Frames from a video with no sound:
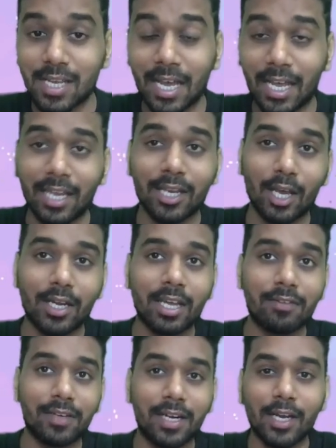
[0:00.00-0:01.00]
and, and
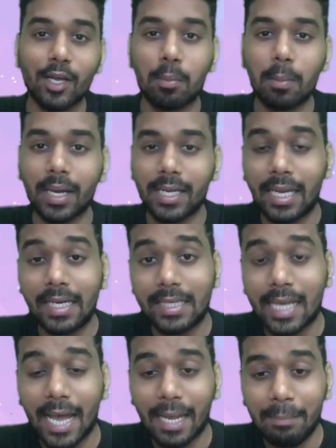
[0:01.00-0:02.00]
definitely your money and
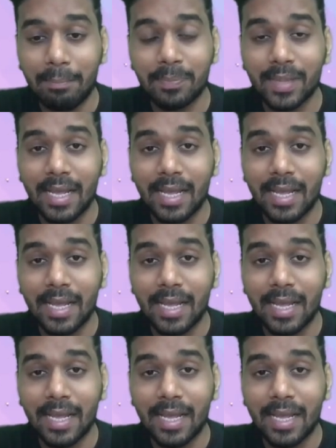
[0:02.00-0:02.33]
time.